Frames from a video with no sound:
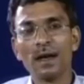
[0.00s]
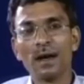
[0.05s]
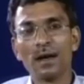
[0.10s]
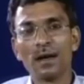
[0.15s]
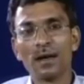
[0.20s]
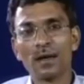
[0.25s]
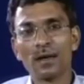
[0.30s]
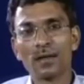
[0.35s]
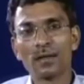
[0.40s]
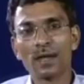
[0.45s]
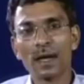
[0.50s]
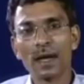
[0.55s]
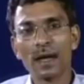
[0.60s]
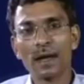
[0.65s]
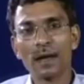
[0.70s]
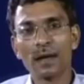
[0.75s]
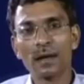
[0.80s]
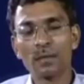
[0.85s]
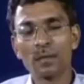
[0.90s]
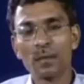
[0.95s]

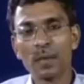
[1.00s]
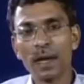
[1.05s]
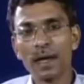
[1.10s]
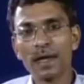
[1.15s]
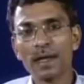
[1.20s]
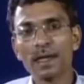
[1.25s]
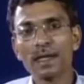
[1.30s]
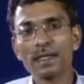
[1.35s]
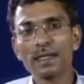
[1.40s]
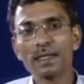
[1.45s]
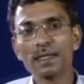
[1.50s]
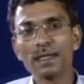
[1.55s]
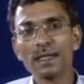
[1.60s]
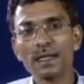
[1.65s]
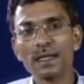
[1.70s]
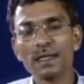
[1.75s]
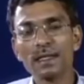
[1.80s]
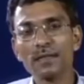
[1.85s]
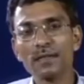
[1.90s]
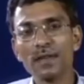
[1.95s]
the air
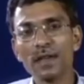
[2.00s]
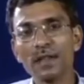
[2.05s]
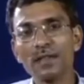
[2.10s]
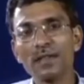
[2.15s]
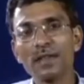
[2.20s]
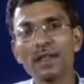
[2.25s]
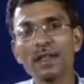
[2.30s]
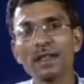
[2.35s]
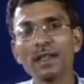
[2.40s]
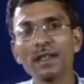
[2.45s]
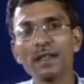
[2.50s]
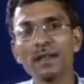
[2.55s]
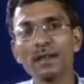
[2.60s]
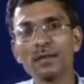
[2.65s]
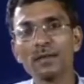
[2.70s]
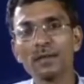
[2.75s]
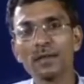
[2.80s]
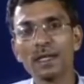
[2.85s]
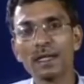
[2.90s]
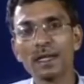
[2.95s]
conditioning is a very, very
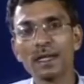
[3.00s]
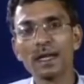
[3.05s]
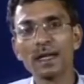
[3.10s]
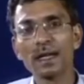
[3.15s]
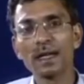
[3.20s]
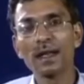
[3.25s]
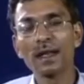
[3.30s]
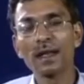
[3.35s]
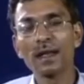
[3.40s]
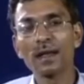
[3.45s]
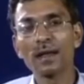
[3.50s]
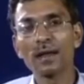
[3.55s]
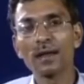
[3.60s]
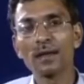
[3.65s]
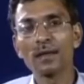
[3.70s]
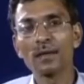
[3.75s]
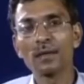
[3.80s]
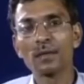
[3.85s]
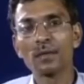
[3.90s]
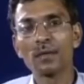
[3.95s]

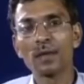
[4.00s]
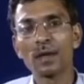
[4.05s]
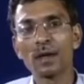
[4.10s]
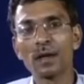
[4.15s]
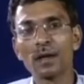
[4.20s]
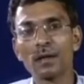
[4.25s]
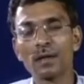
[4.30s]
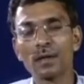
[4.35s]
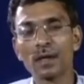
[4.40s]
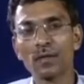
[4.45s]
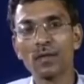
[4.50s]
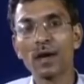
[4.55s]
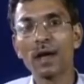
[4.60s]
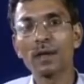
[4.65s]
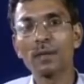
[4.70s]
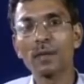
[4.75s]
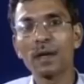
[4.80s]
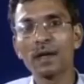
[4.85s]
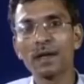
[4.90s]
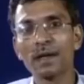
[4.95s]
critical
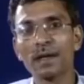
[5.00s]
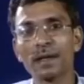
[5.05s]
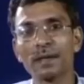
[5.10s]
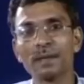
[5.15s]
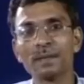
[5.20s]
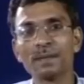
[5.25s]
requirement.